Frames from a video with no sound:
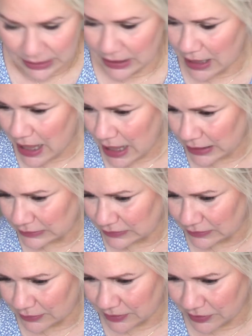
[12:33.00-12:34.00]
And
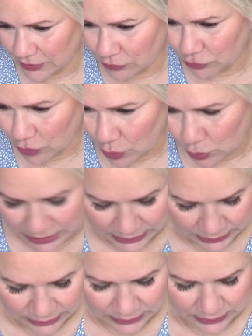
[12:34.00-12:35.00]
the
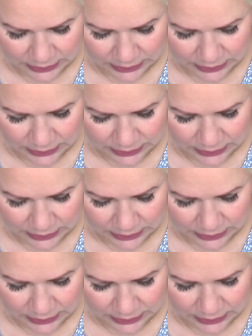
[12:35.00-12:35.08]
roll-in